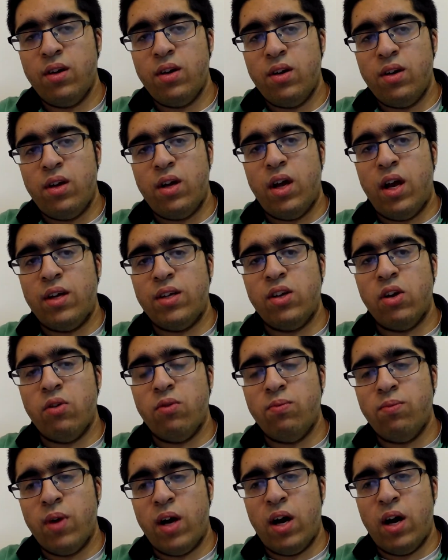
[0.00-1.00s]

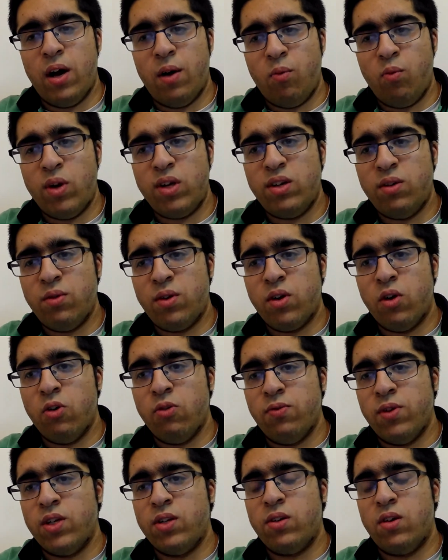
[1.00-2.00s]
When did
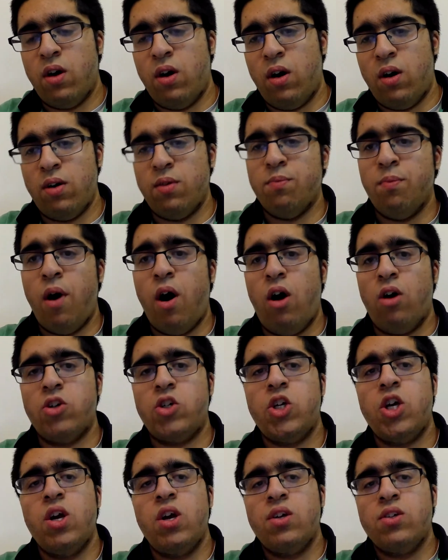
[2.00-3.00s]
COVID start?
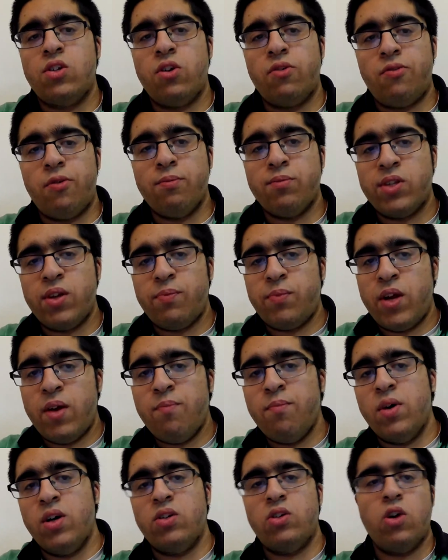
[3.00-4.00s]
March. So from
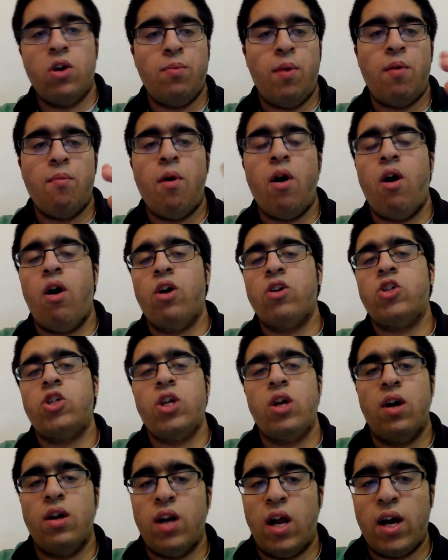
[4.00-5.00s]
September to about
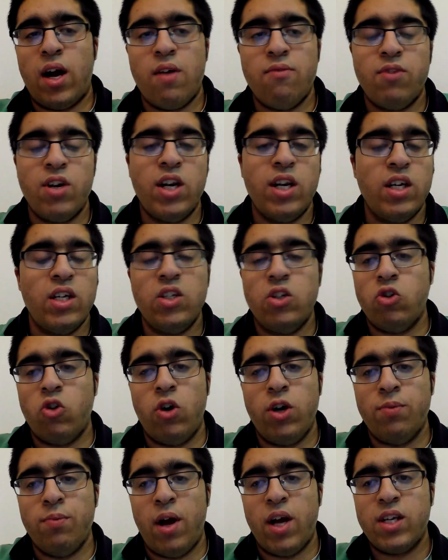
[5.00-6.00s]
March, I really
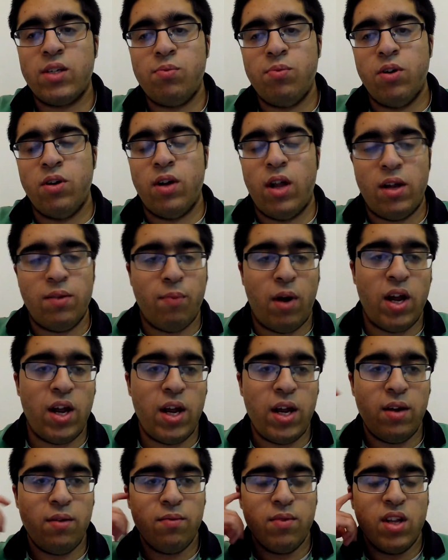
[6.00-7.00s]
enjoyed my experience.
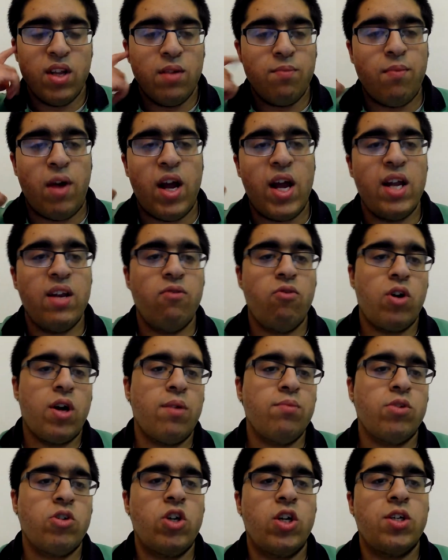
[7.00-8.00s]
My A-level
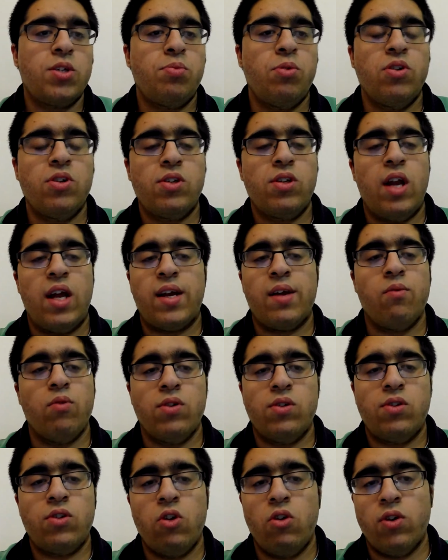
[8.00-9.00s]
chemistry experience, it
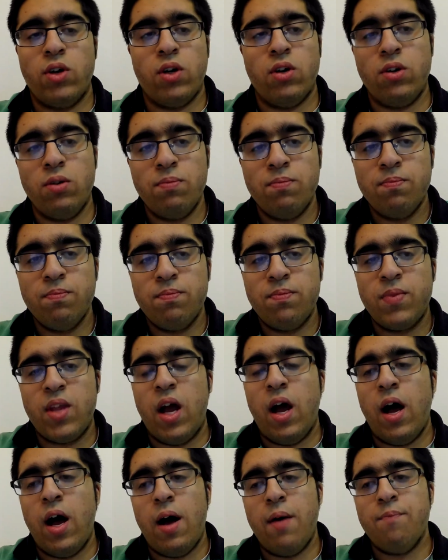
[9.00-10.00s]
was so good,
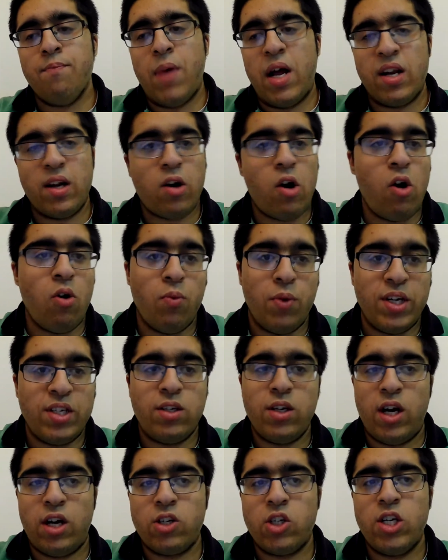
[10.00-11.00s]
and I can't
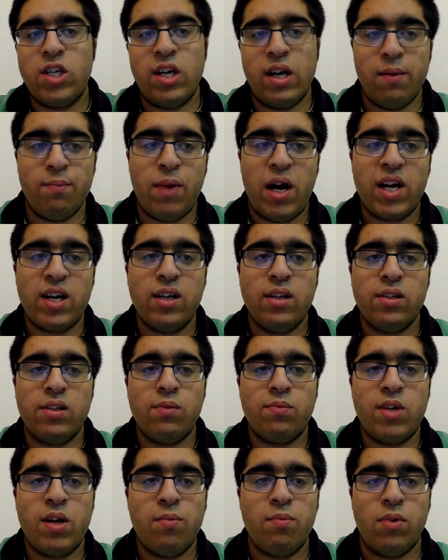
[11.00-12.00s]
wait to actually get back in
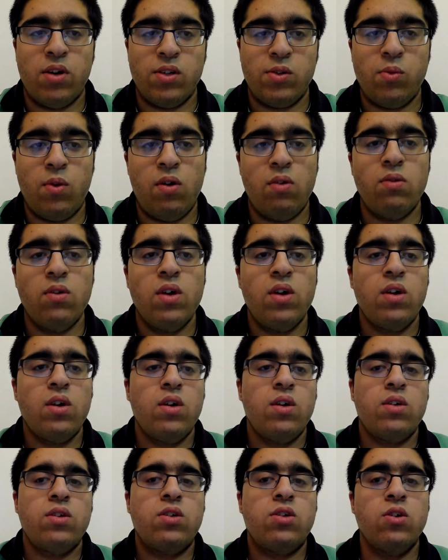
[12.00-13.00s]
September as well
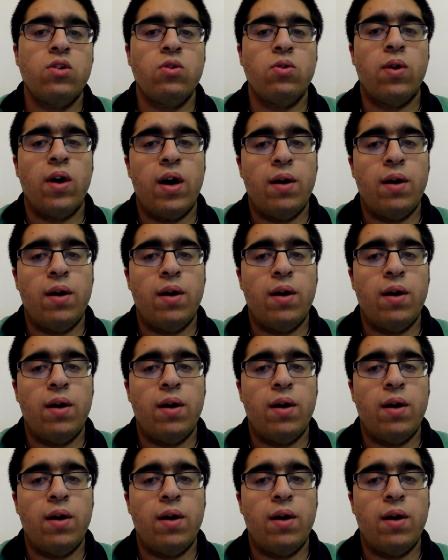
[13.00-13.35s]
to